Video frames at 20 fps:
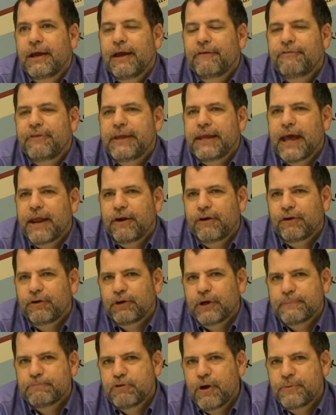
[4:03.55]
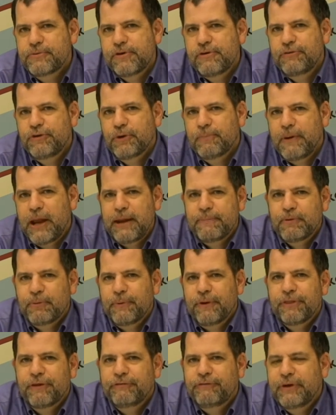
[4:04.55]
If the editor approaches your paper
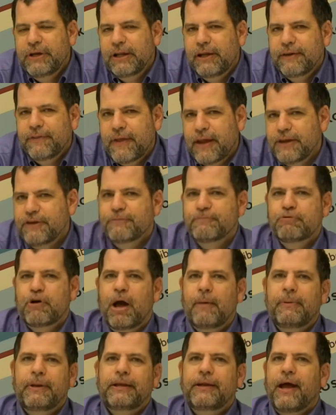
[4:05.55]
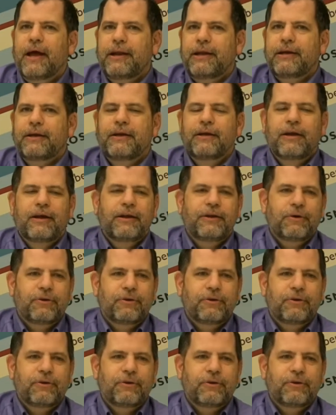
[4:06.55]
with the feeling that you've probably done it,